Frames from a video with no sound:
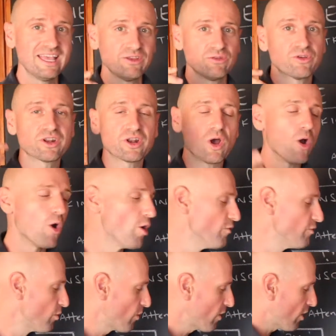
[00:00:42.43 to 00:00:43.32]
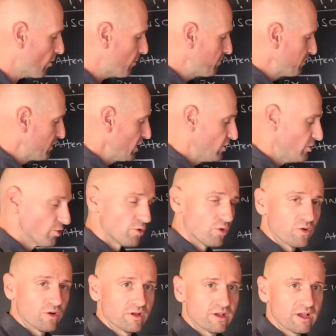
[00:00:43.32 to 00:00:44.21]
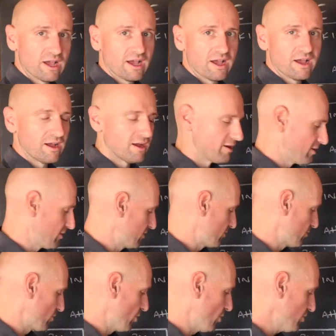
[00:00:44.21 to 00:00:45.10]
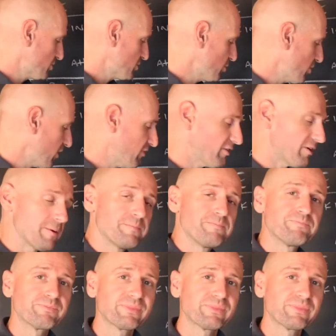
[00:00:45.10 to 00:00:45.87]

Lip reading: you're going to overwhelm your rehearsal buffer